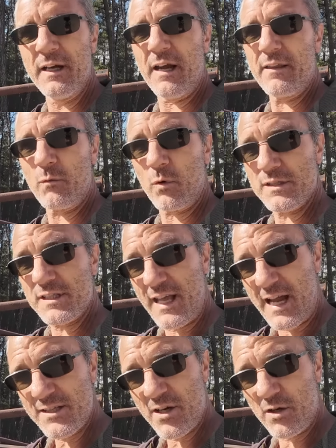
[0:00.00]
And then once
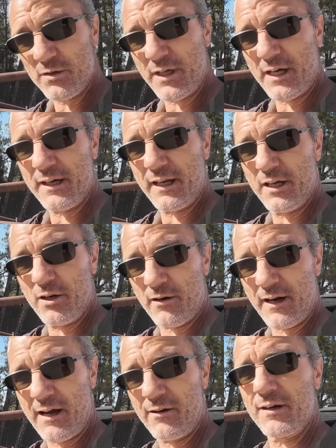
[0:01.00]
that's all done and
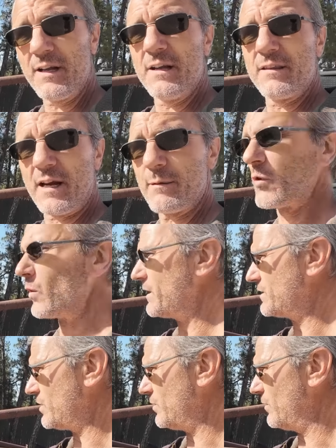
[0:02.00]
cured out, then I'm
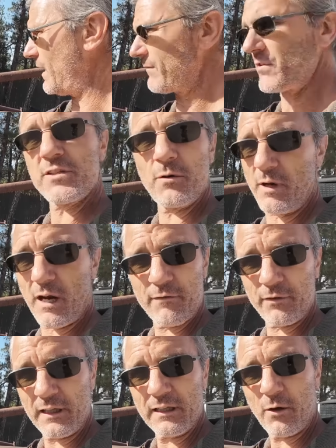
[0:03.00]
going to ever so
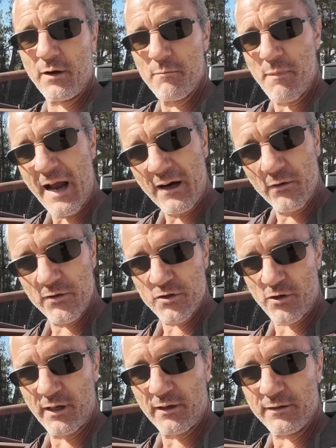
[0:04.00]
carefully load it back on the
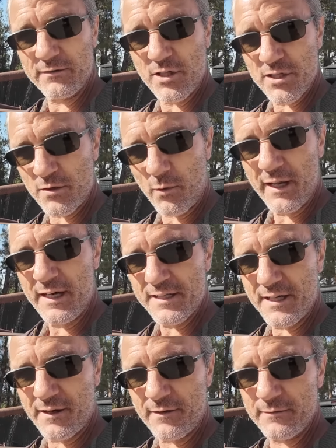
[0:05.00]
trailer, just the way it is
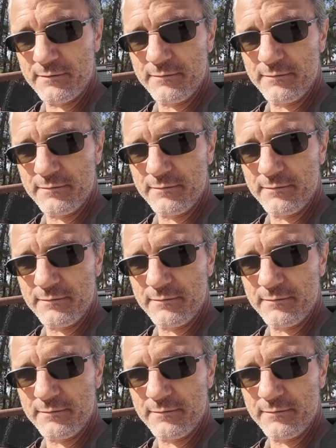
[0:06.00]
here.